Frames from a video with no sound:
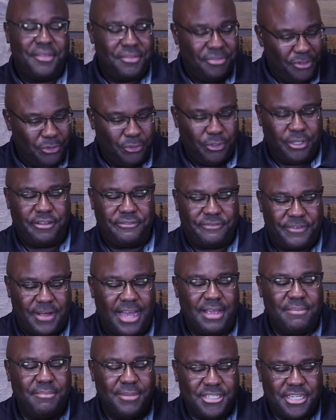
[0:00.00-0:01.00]
newly
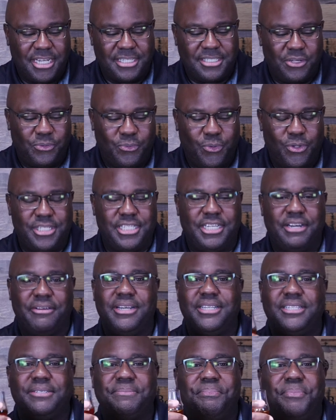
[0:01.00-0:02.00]
defined Majestic Wood
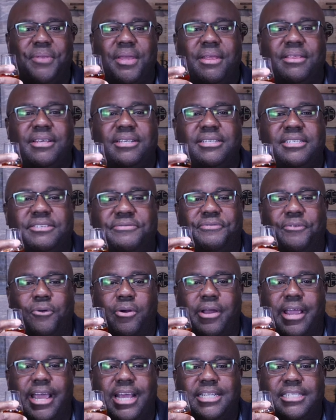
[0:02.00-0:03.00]
Series. This
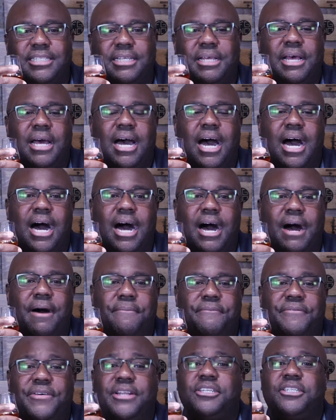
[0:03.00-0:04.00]
Fourgate's
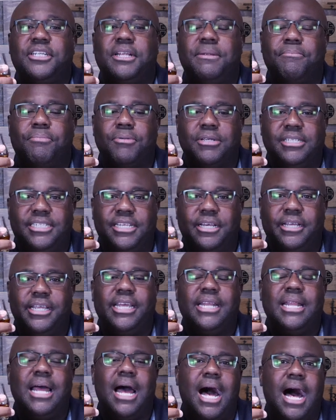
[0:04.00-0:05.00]
finished in
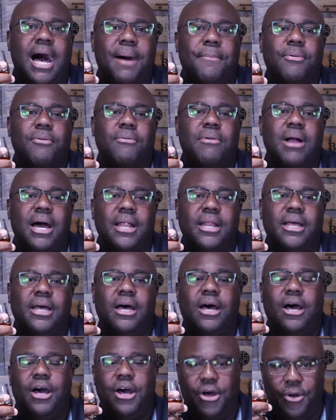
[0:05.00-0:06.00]
Brazilian
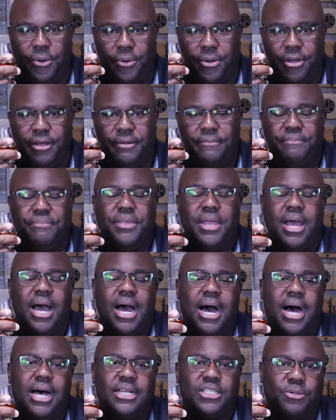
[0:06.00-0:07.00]
Amburana Oak.
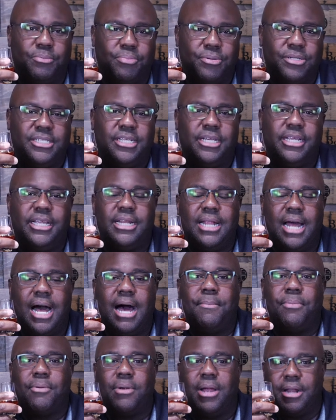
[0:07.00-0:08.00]
So Brazilian
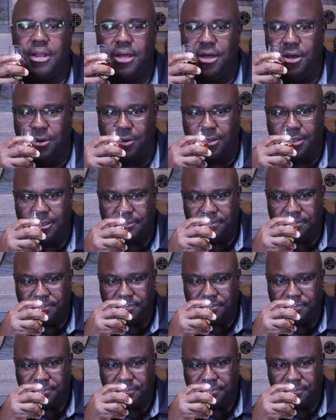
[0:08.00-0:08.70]
Amburana Oak.